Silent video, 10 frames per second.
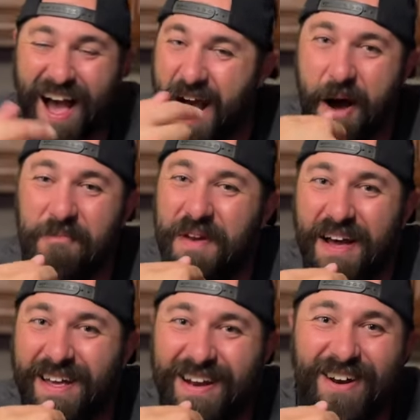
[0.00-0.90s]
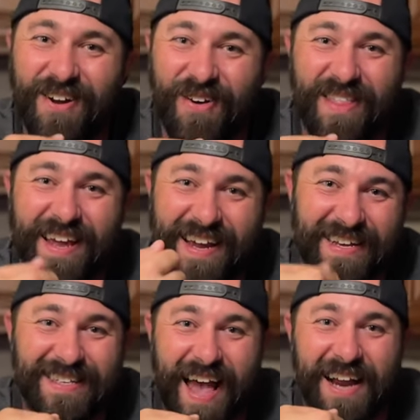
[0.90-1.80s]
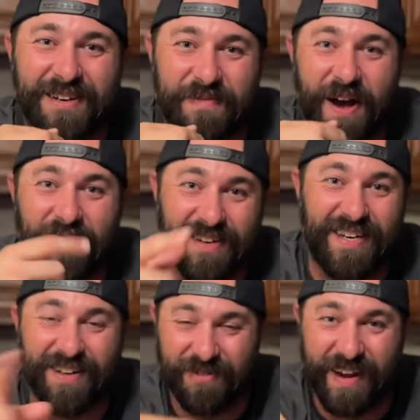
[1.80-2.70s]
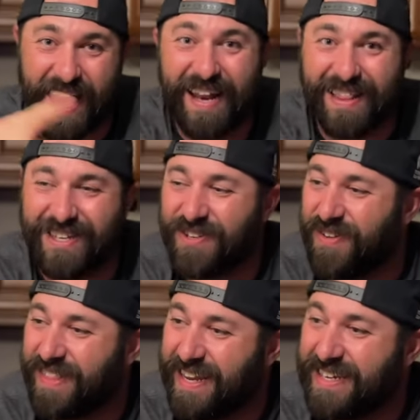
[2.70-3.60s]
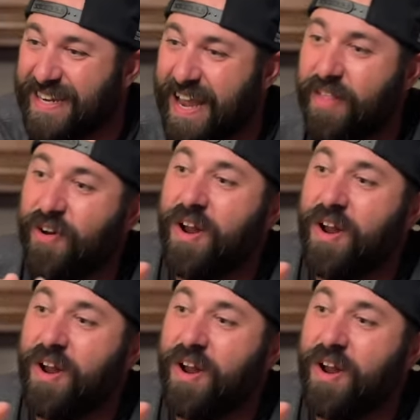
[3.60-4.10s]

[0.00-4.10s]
I'm not going to know the exact amount until we edit this whole thing together.